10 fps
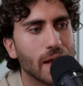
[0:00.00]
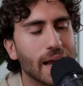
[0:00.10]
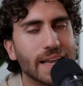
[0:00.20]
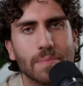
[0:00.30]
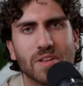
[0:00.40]

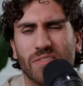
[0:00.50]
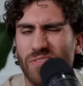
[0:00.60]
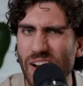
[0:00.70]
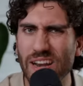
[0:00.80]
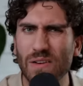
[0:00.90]
I kept on
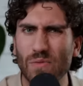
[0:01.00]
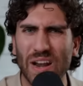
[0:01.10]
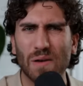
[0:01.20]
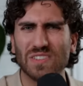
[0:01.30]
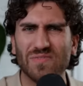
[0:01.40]
fighting
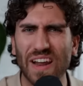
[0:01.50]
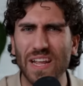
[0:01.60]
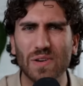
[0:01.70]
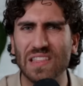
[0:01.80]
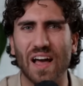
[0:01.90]
when I was
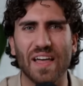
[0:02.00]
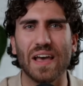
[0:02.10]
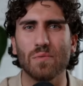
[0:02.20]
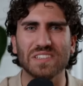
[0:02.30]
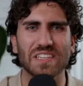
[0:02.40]
fighting with God
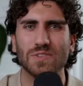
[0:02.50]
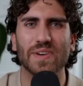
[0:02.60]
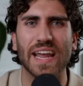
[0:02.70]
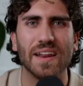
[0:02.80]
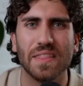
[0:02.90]
that wasn't
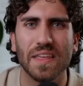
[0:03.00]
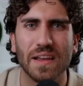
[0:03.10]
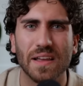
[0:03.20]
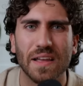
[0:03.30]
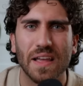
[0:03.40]
doing
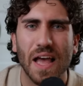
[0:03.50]
anything.